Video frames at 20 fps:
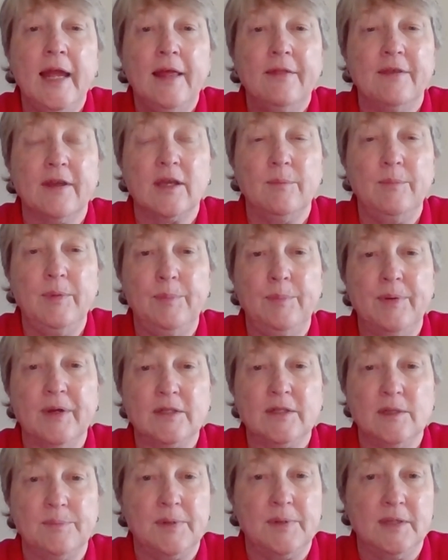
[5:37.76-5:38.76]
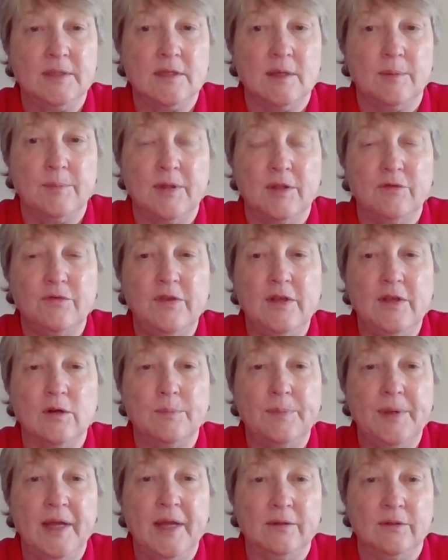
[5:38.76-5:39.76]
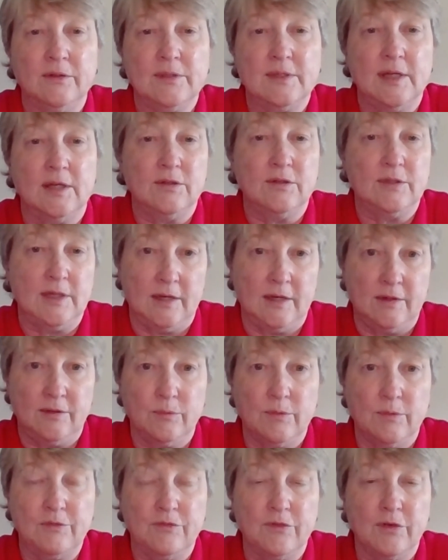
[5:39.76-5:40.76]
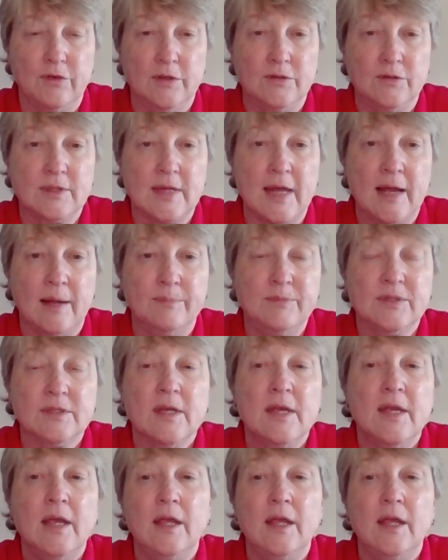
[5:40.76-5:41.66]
that can be picked up on some of the fecal panels that are done at the reference labs.